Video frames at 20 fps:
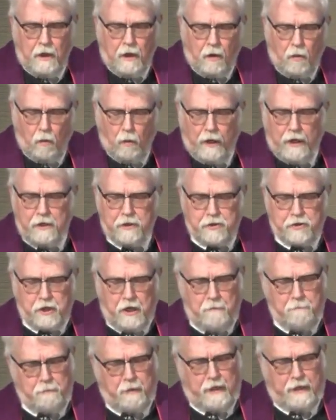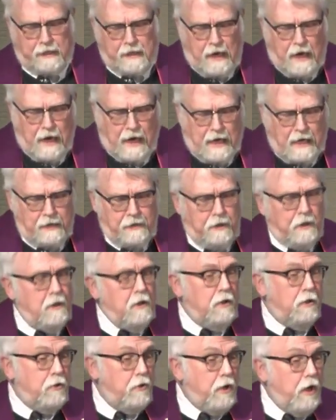A way shaped by God,
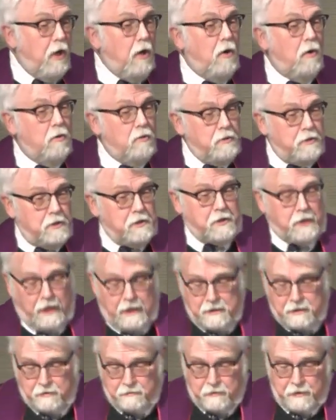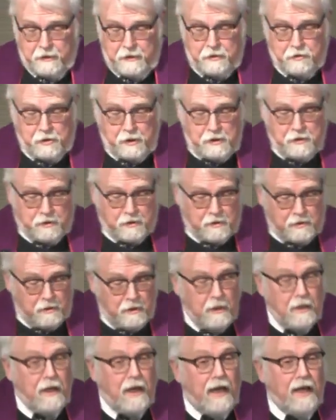known decisively in Jesus.
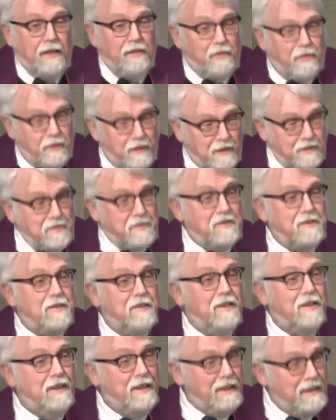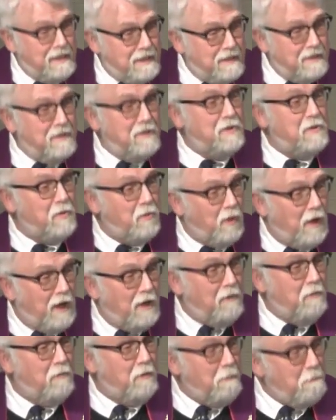And this is
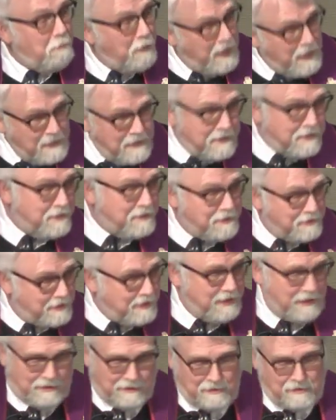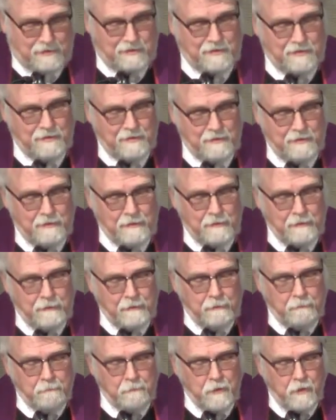what repentance is.
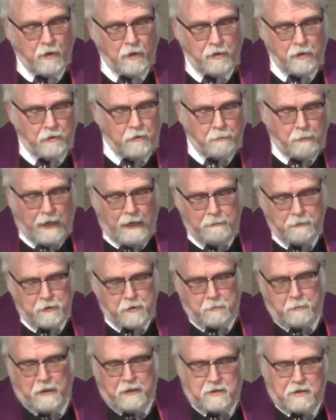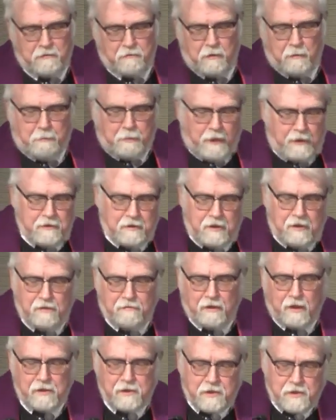Although the Bible speaks of repenting
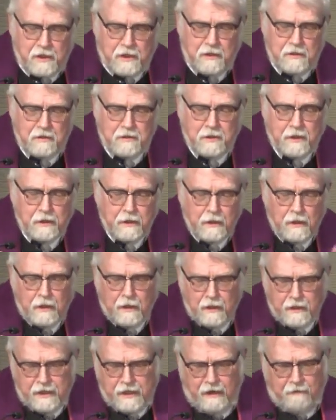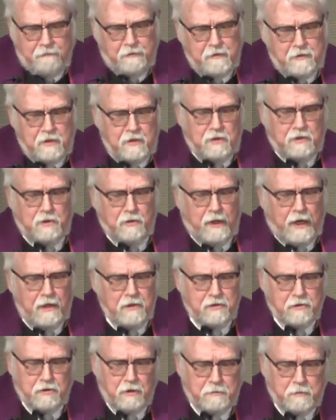of our sins, the emphasis
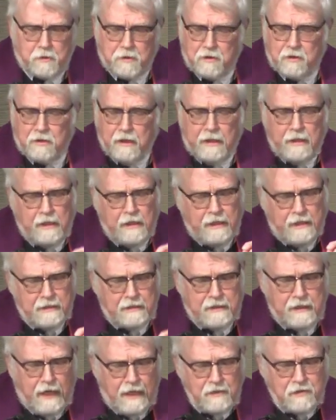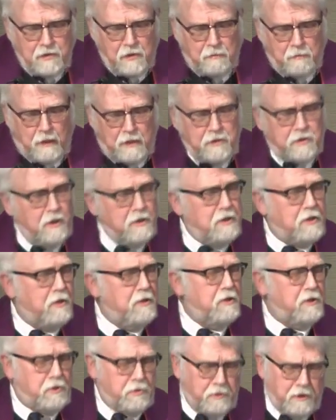throughout scriptures is not so much on
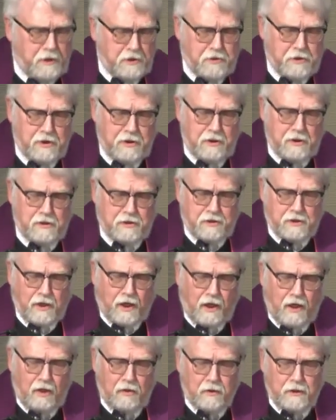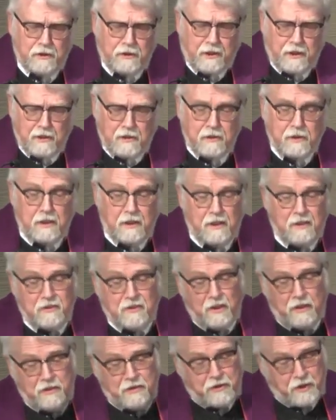contrition and sorrow and guilt, it
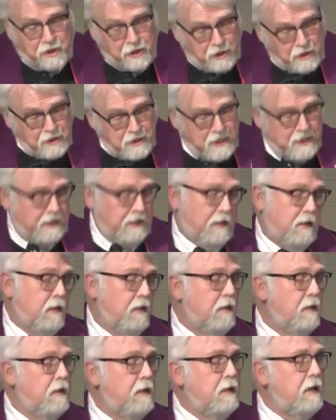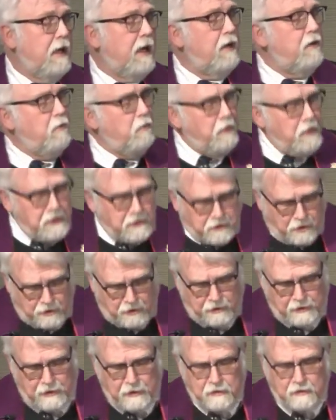is on turning and
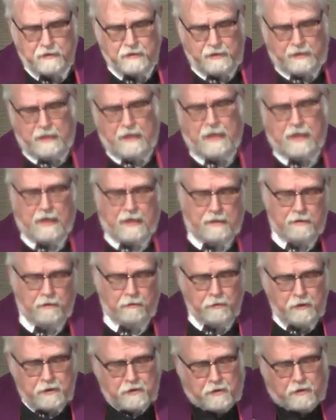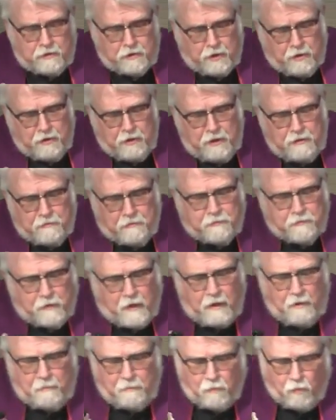returning to God, returning
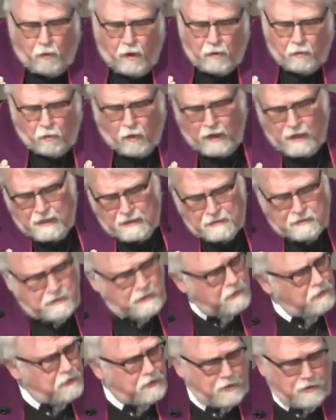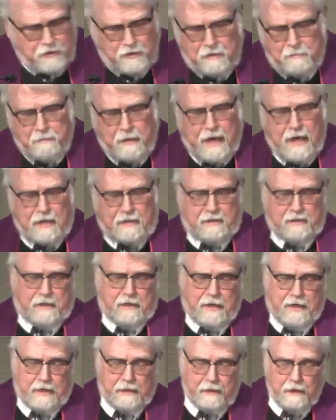from what was and turning back to
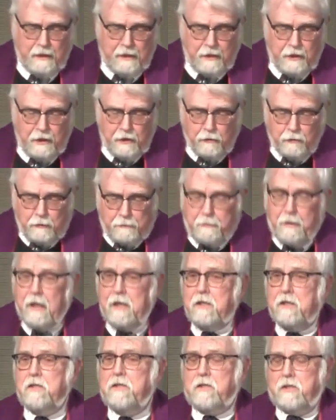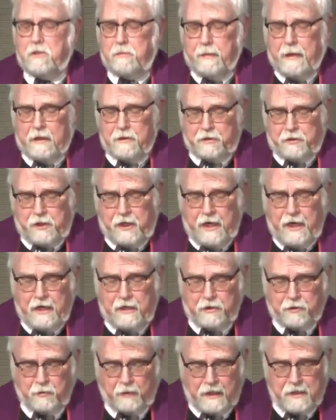God. Repentance is about
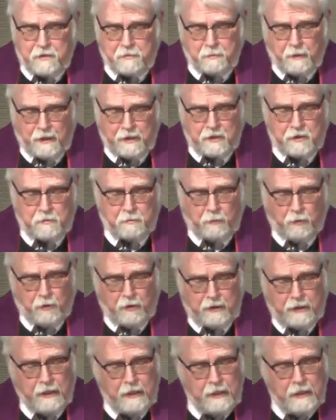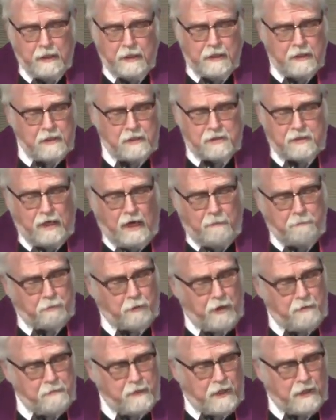change, writes Marcus Borg. It is not
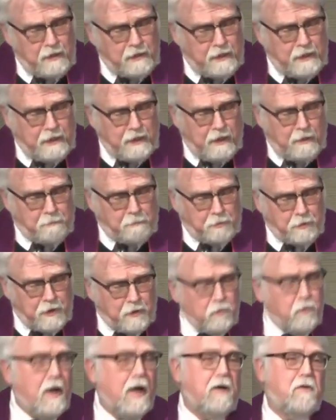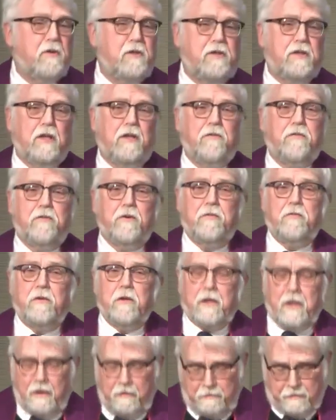primarily a prerequisite for
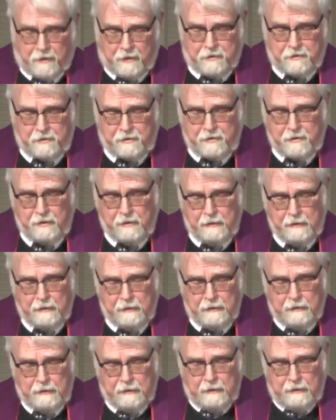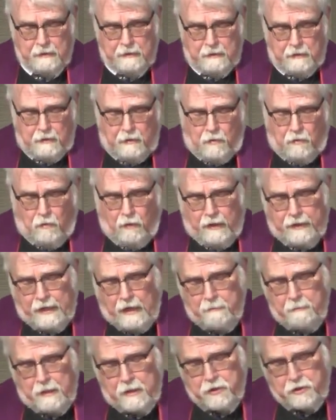forgiveness. While
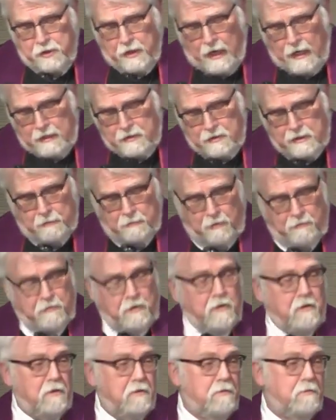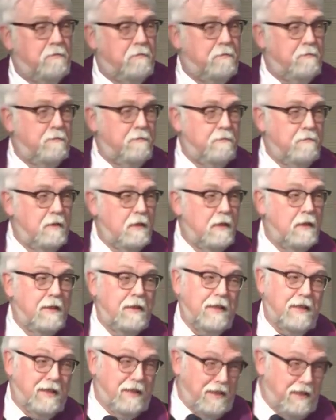that may shock some of you,
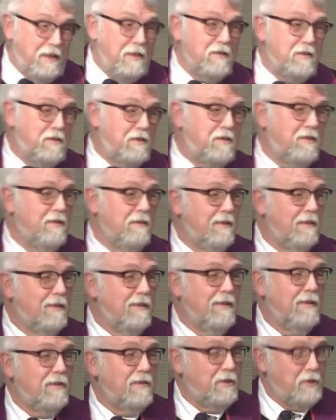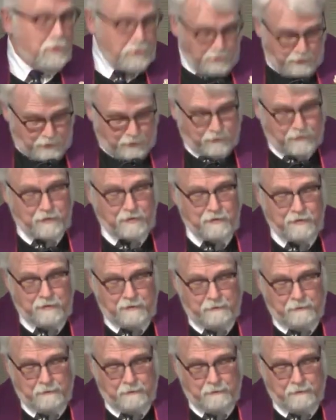it is the truth.